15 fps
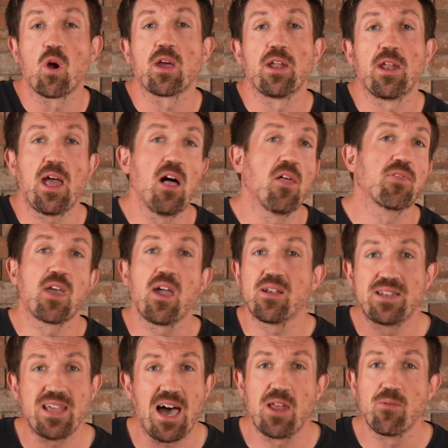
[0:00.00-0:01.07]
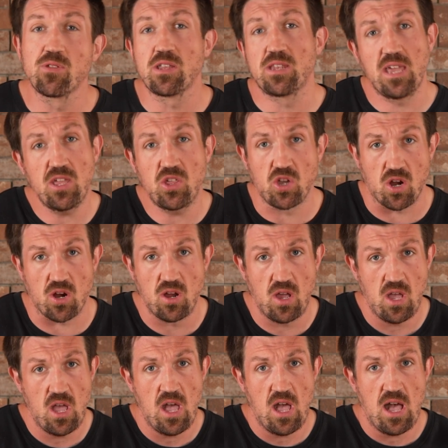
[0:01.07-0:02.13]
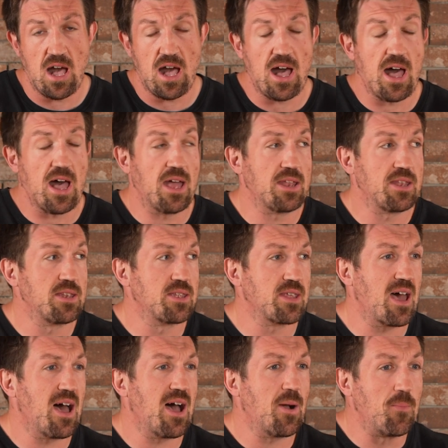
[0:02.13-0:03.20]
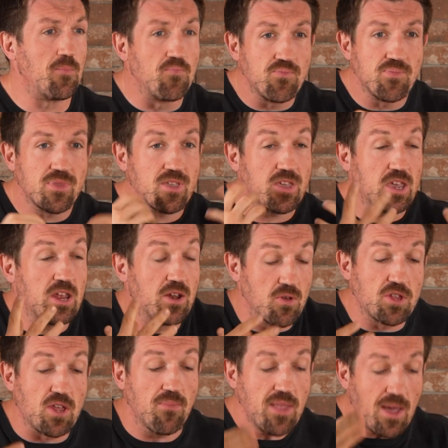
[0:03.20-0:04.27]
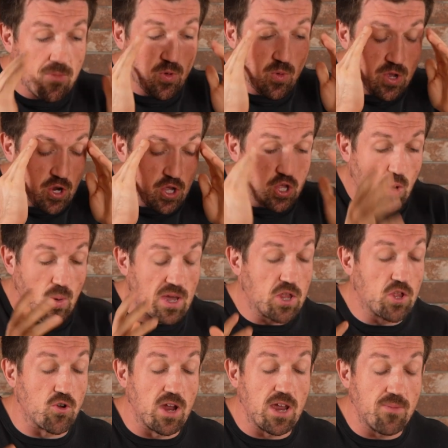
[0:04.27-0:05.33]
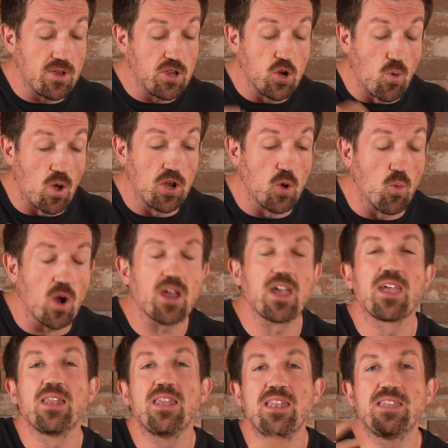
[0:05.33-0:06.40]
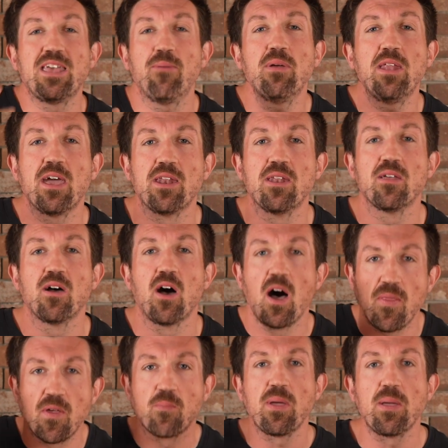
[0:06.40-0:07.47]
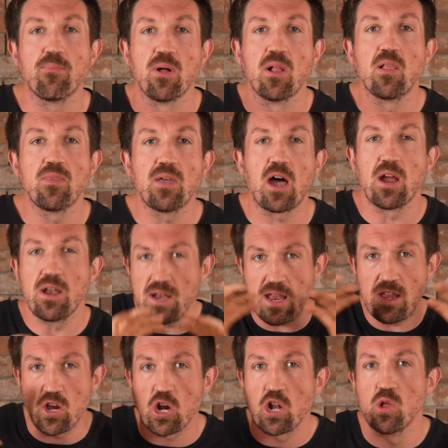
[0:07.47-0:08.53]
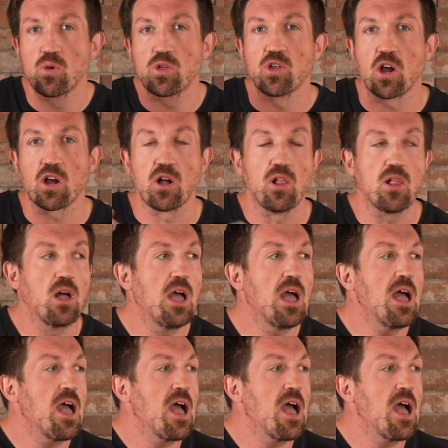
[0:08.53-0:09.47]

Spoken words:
working in healthcare. Dad was a teacher. And, sometimes when you're so extreme and you're wanting to work, it can intimidate other people in your close circle.